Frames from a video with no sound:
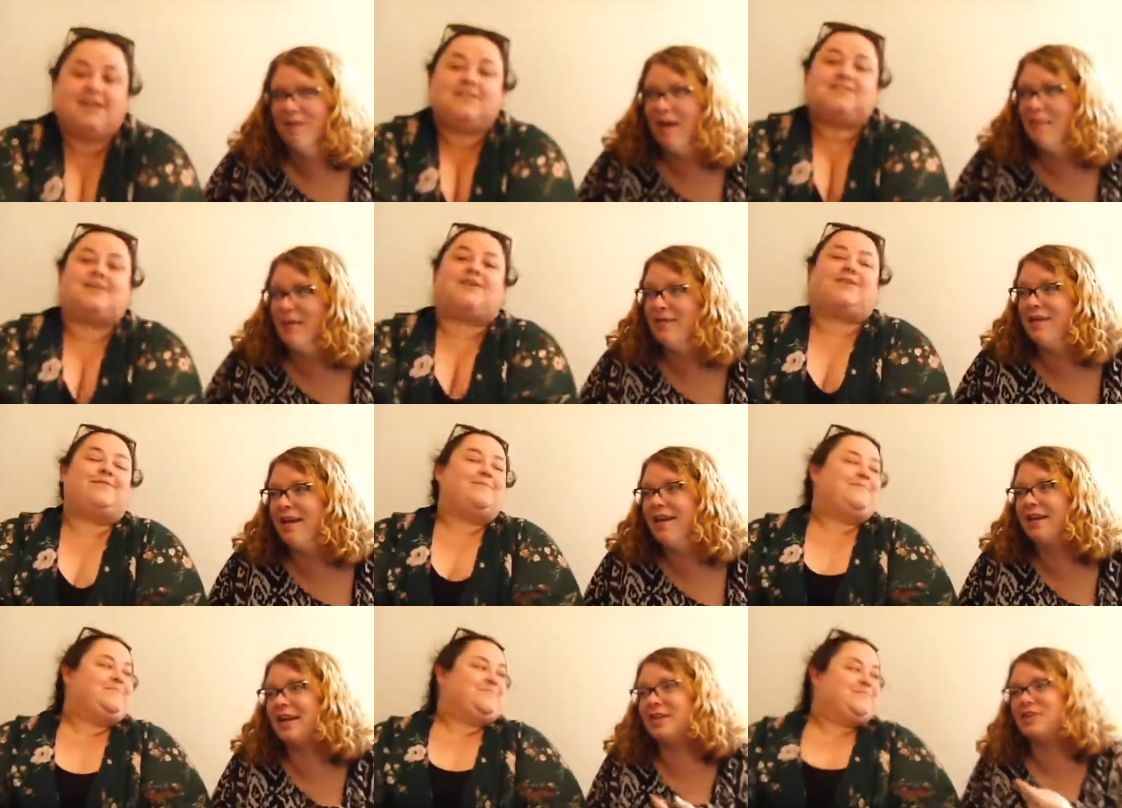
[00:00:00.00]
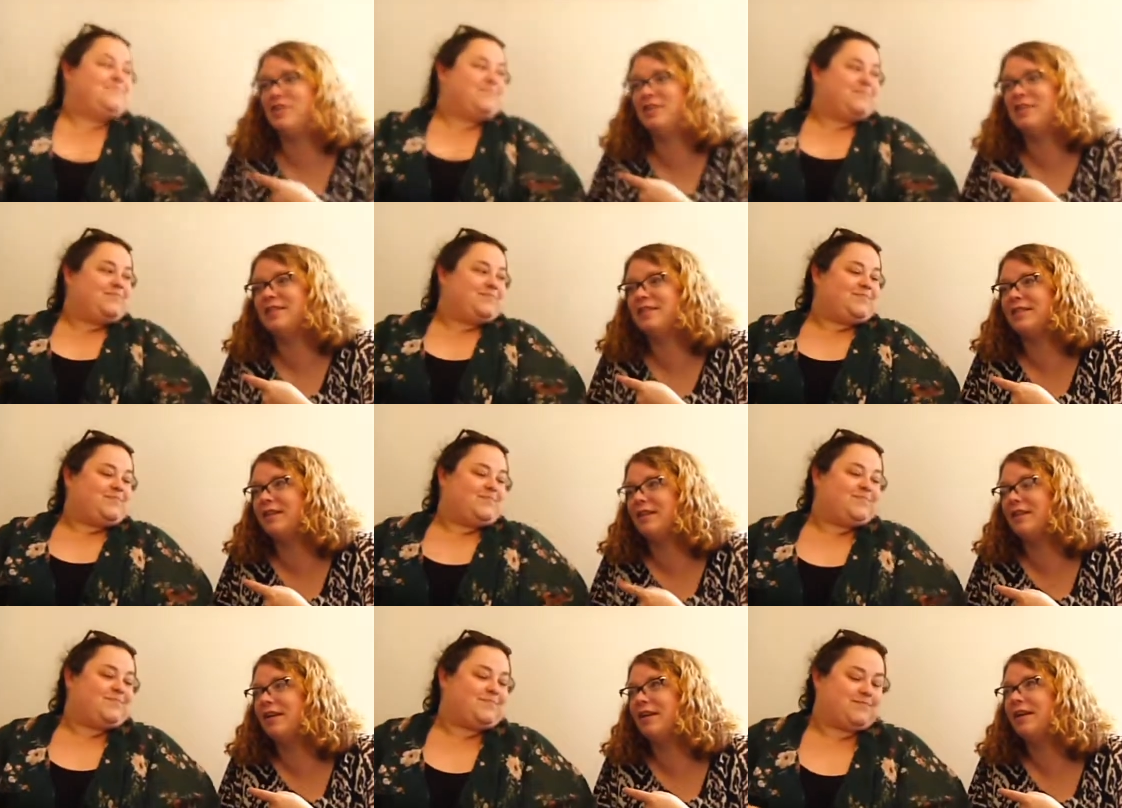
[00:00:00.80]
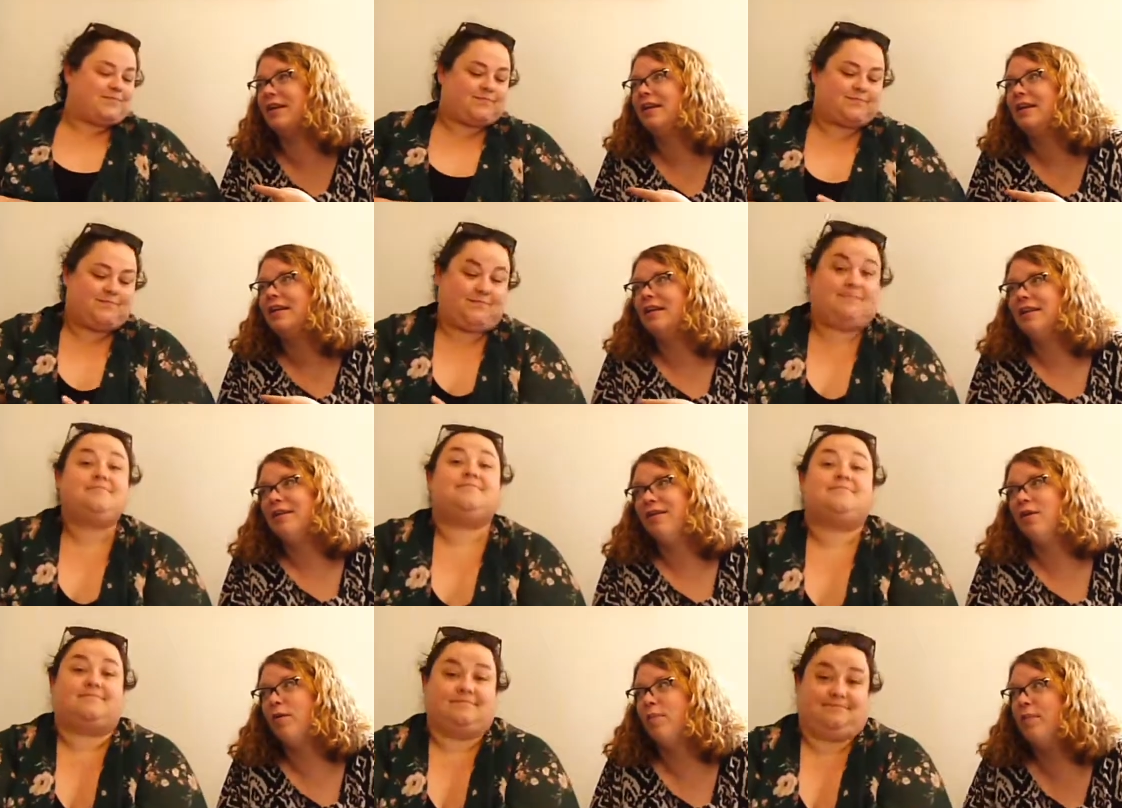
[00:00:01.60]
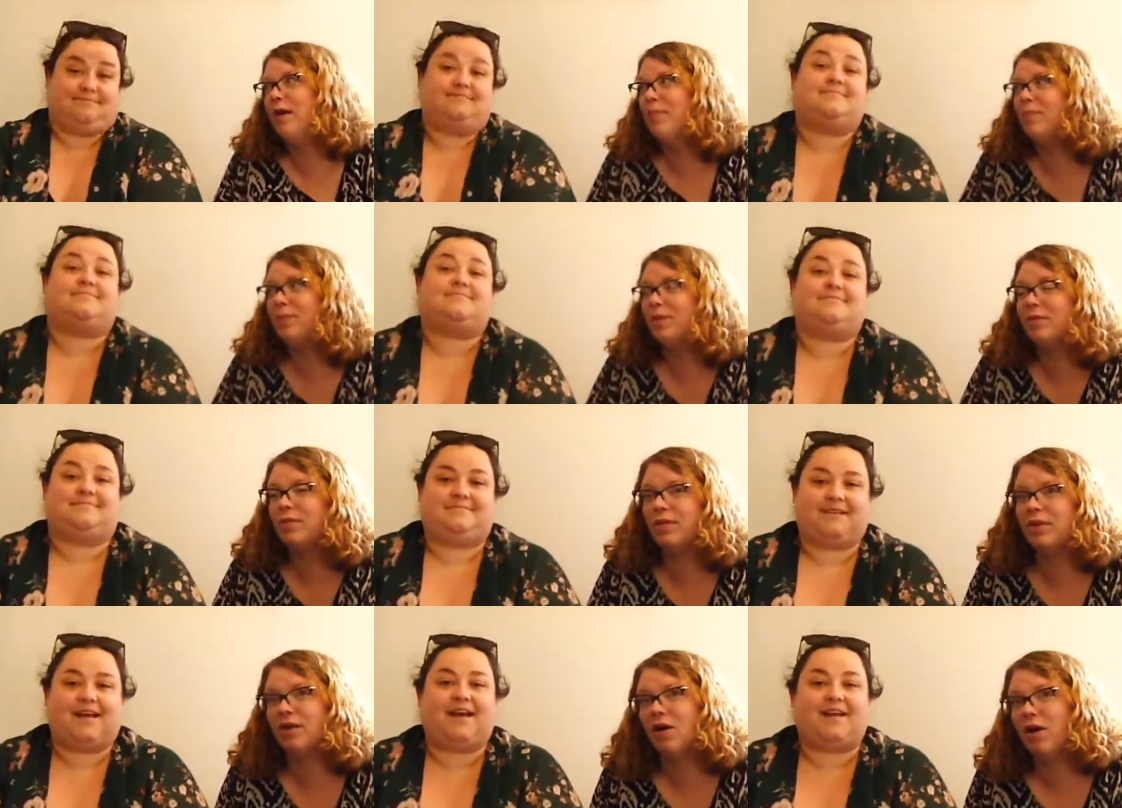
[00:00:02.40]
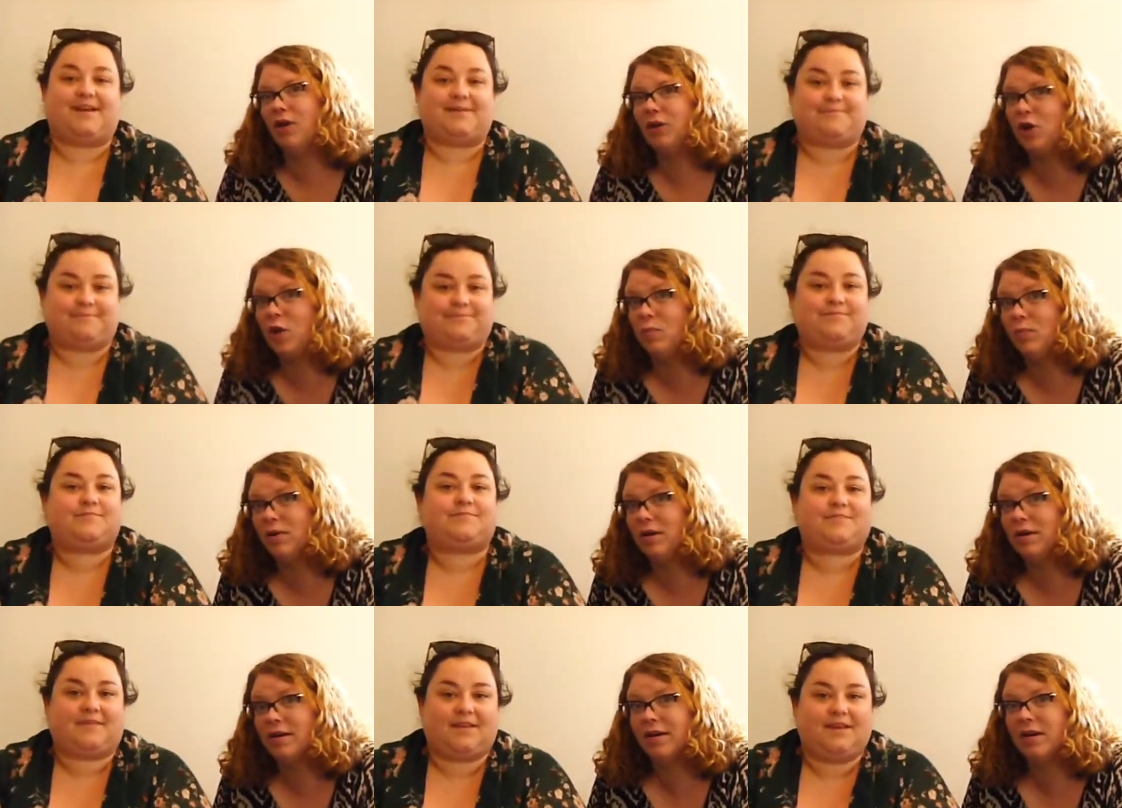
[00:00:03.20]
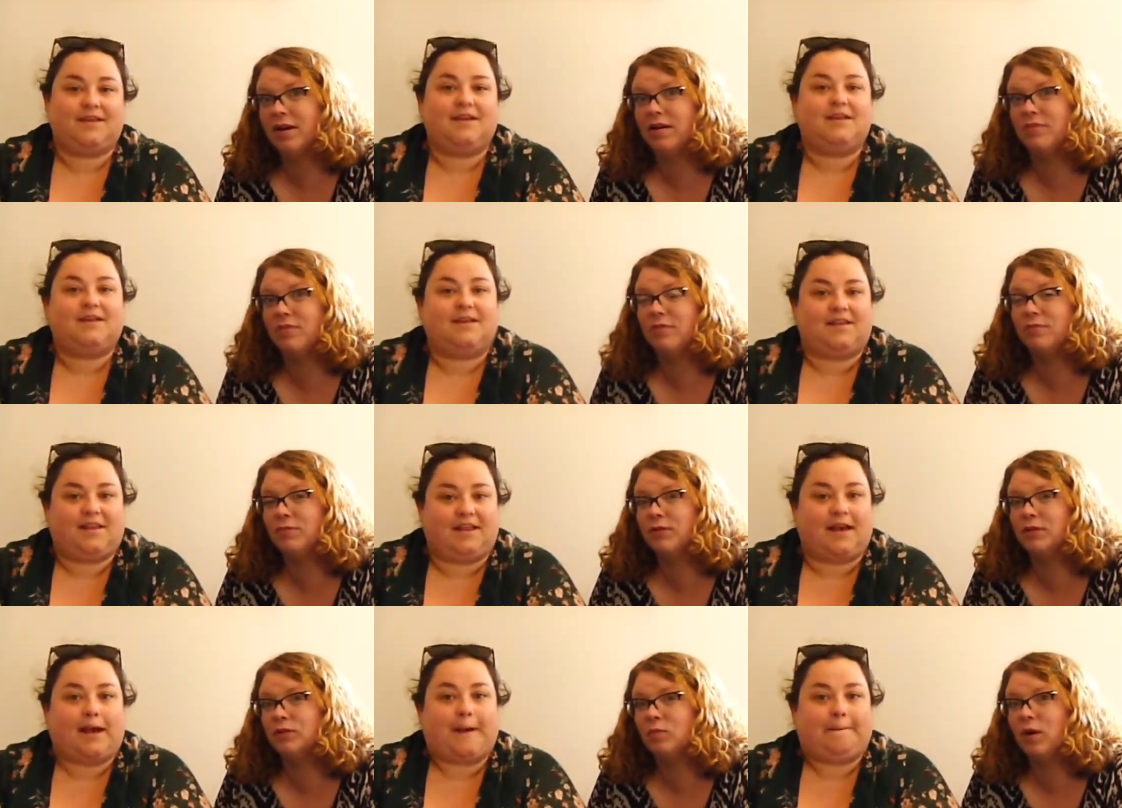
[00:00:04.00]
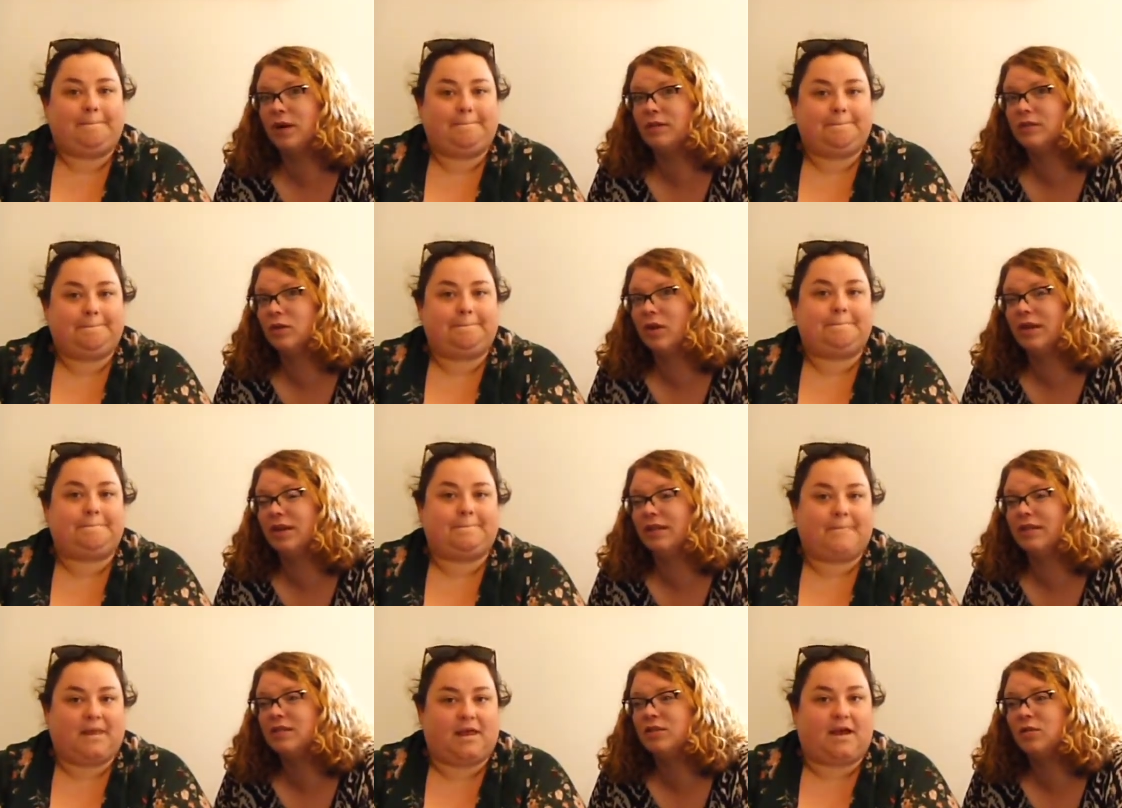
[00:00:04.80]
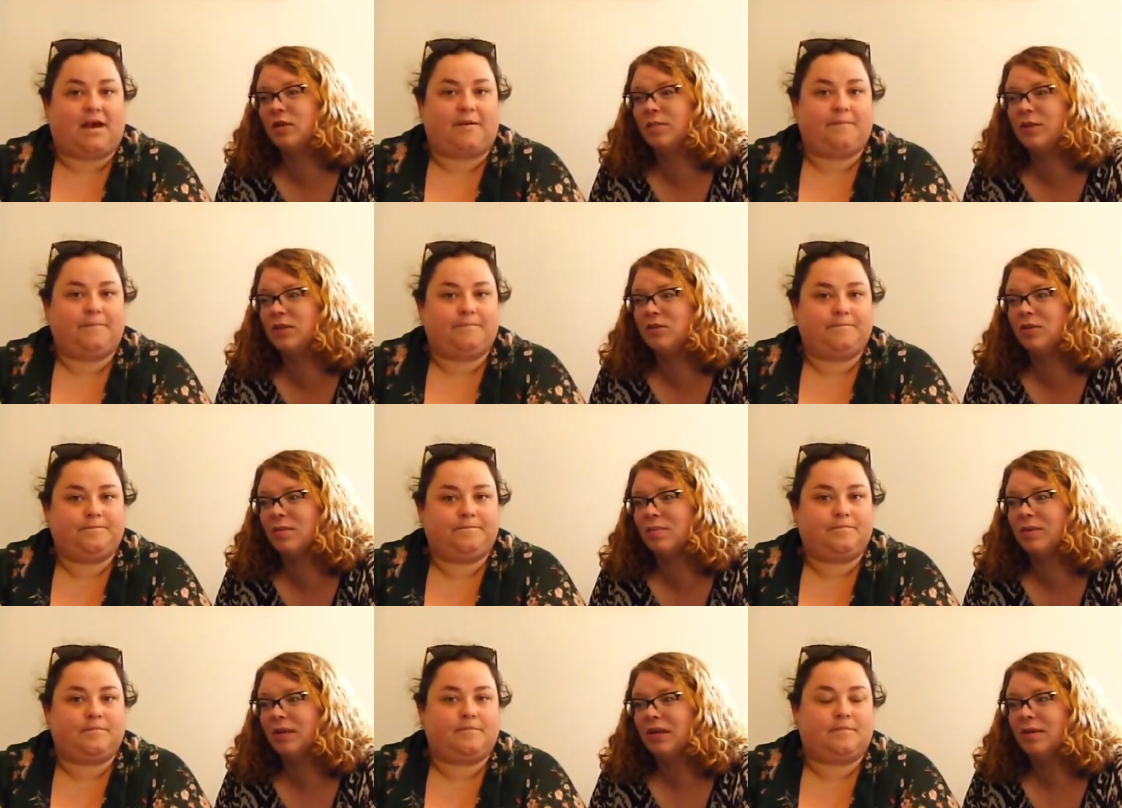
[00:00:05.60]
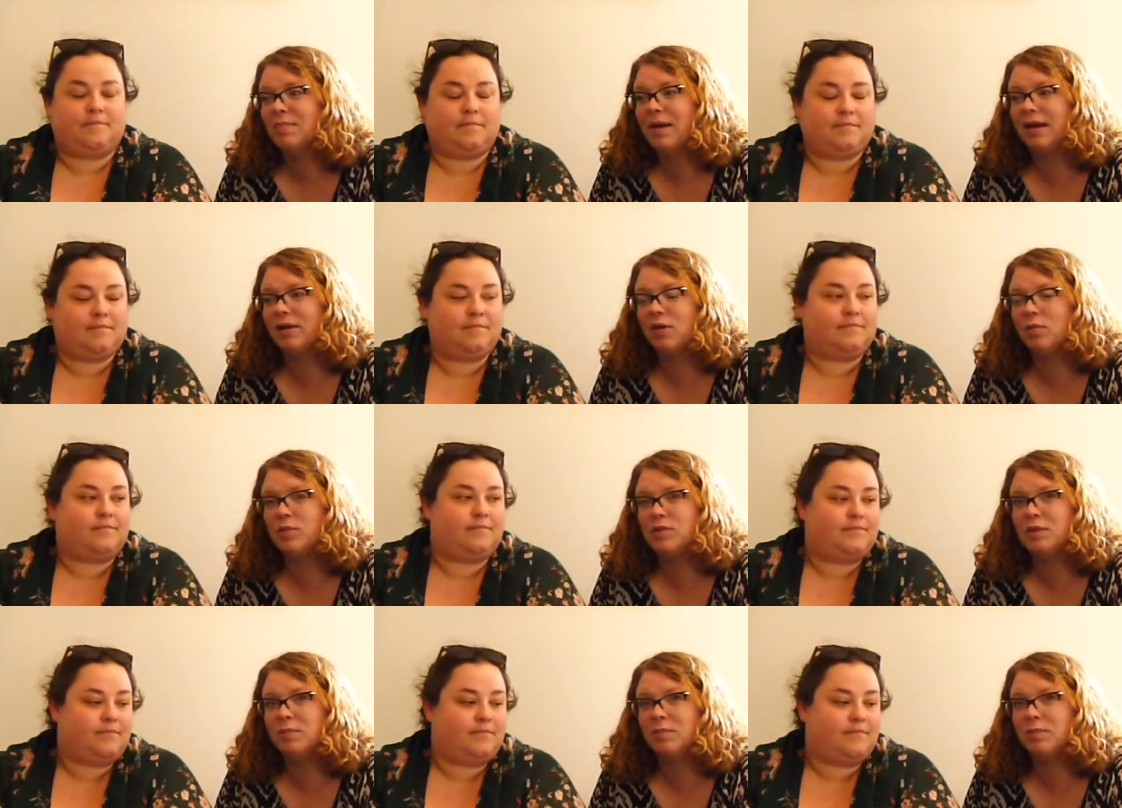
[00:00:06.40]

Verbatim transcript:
Speaker 1: I'm so, excited because she's going to hook me up with an audiobook of the first yeah. one so I can listen yeah. to it on my trip back home to see